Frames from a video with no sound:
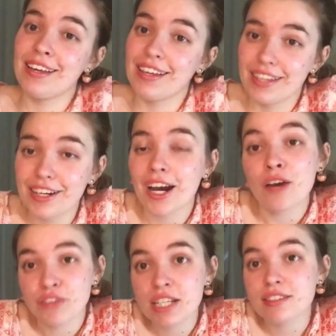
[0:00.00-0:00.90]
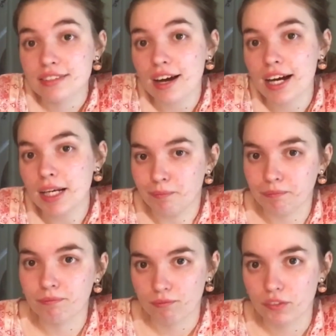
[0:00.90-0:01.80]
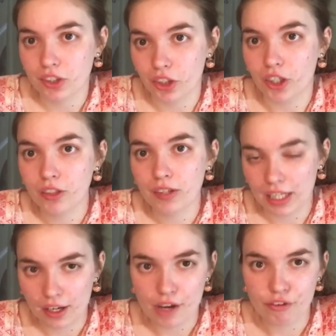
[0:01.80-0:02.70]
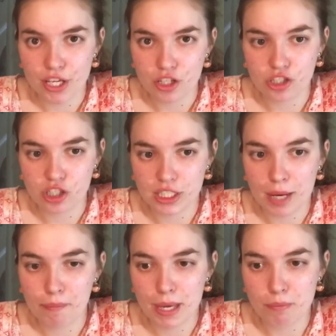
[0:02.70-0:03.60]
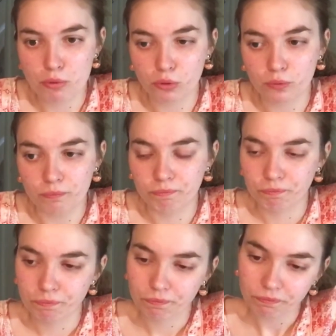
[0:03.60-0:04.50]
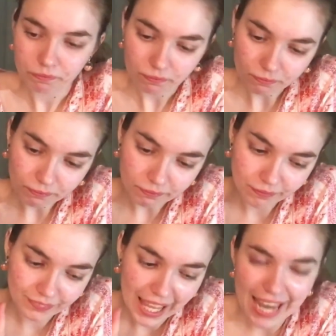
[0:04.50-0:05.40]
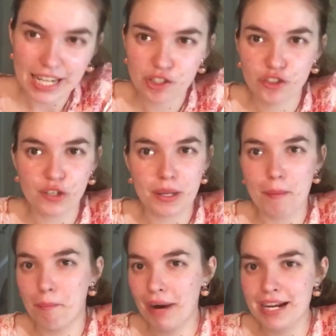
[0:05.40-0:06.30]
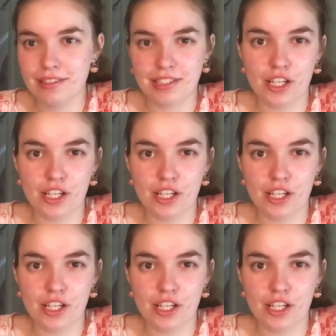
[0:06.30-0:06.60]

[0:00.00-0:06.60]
you know, I think it's time, you know, and I think you should get people in it too and embrace it,